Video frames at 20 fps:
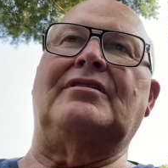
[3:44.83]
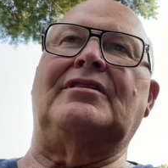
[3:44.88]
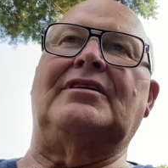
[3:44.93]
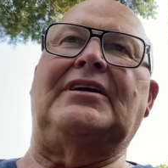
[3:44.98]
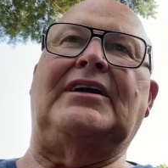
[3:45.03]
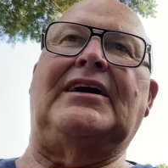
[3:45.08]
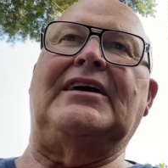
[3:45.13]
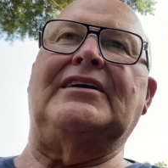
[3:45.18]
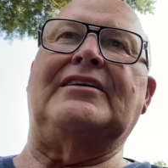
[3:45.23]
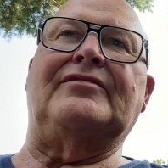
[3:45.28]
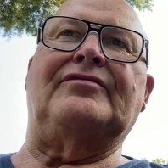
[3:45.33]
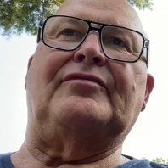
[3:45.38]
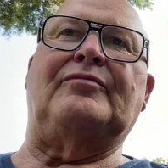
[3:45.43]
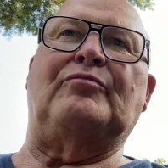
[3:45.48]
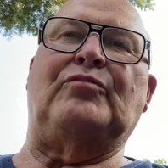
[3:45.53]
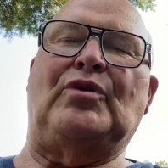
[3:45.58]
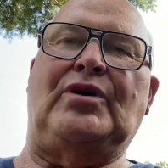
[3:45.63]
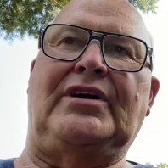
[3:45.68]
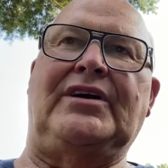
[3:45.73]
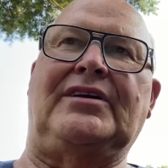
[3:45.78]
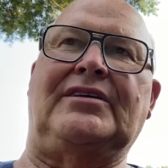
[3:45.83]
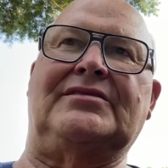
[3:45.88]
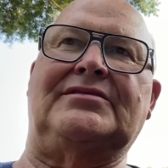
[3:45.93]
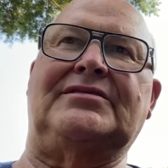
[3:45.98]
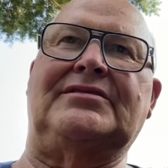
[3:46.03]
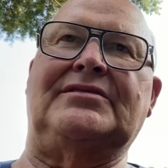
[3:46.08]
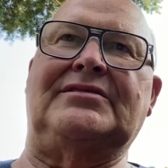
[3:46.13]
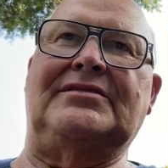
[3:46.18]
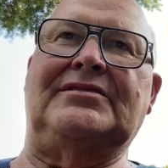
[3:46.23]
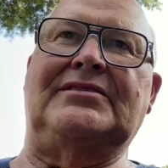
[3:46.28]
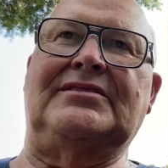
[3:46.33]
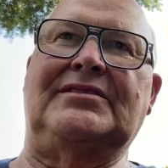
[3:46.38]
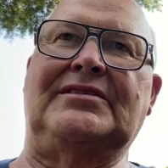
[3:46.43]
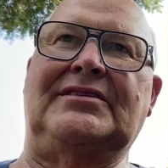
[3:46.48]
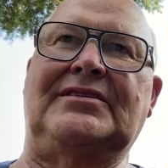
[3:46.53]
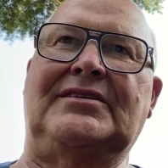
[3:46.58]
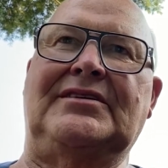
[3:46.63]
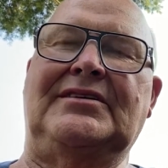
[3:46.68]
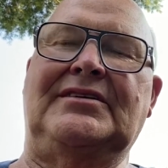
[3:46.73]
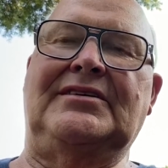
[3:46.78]
life brings
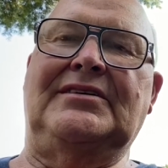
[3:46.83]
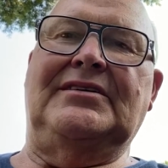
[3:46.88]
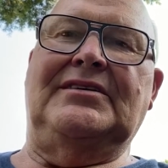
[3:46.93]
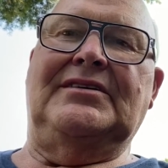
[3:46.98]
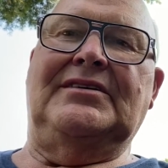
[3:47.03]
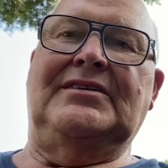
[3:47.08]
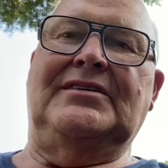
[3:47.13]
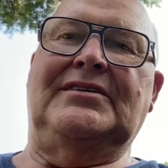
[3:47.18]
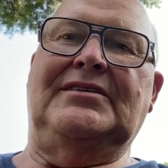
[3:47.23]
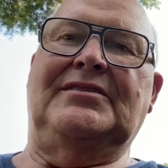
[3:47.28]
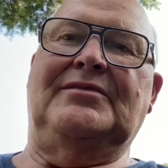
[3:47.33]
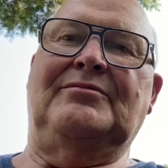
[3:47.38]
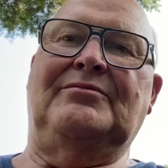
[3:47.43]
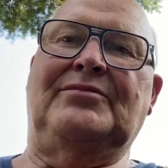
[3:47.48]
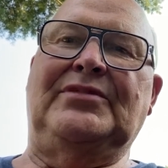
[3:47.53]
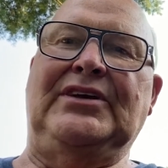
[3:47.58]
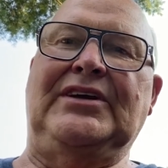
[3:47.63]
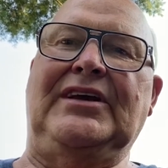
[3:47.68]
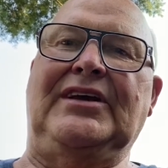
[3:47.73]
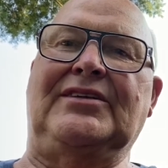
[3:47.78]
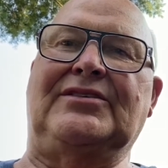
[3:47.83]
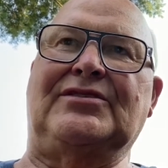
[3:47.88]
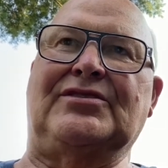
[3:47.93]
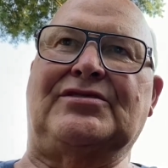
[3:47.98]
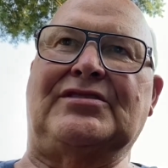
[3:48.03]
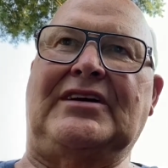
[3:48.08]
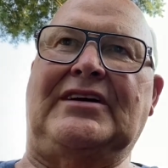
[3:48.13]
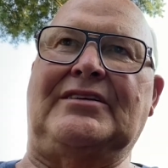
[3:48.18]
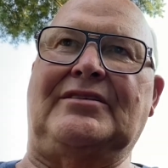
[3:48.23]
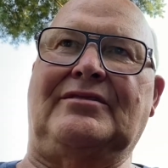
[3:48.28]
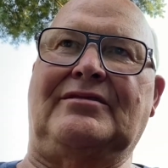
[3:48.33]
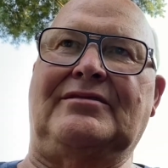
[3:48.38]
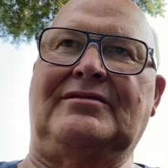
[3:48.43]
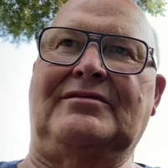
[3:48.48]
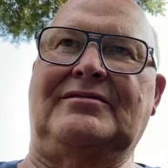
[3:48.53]
beneath the shadow